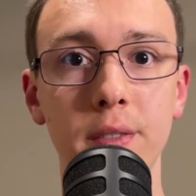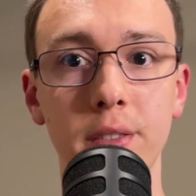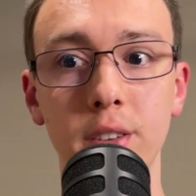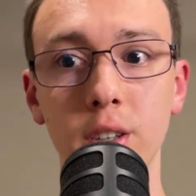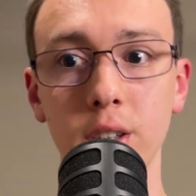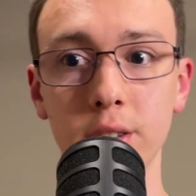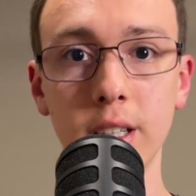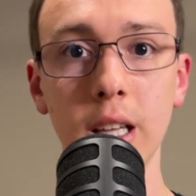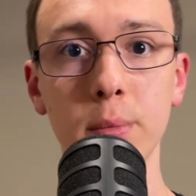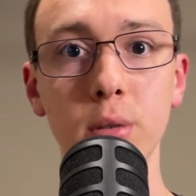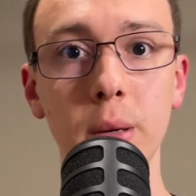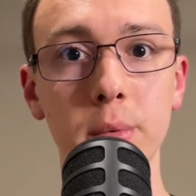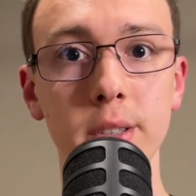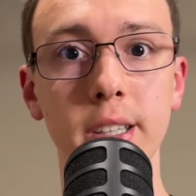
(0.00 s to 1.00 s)
your
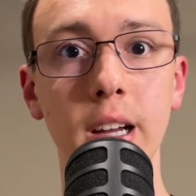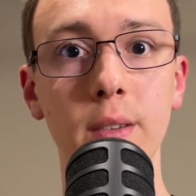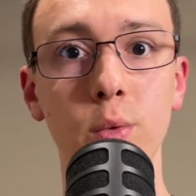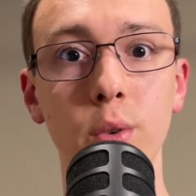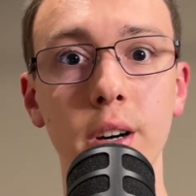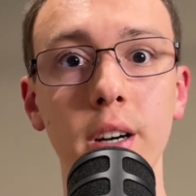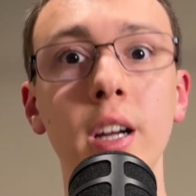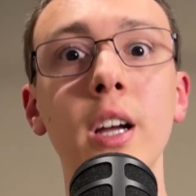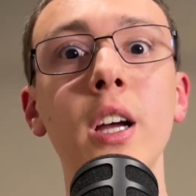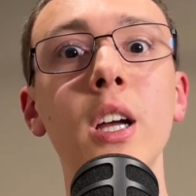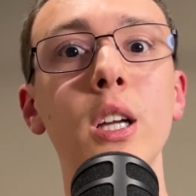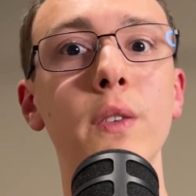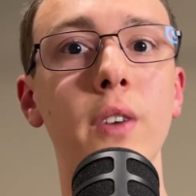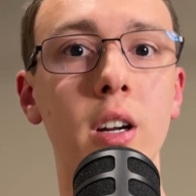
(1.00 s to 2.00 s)
teleprompter software.
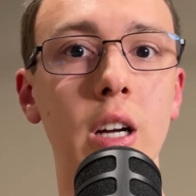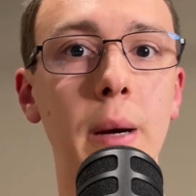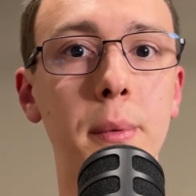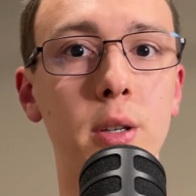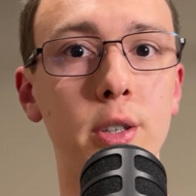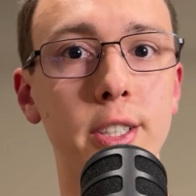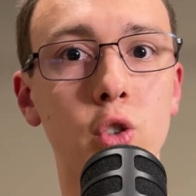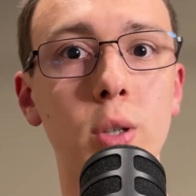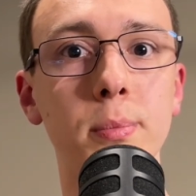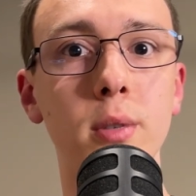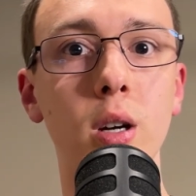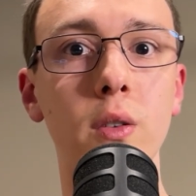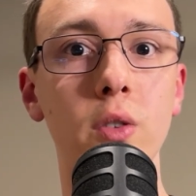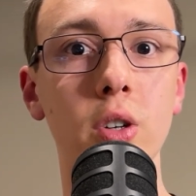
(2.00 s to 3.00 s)
You've gotta copy your script
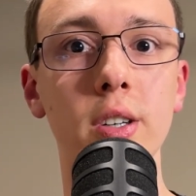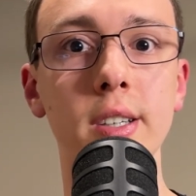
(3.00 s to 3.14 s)
over,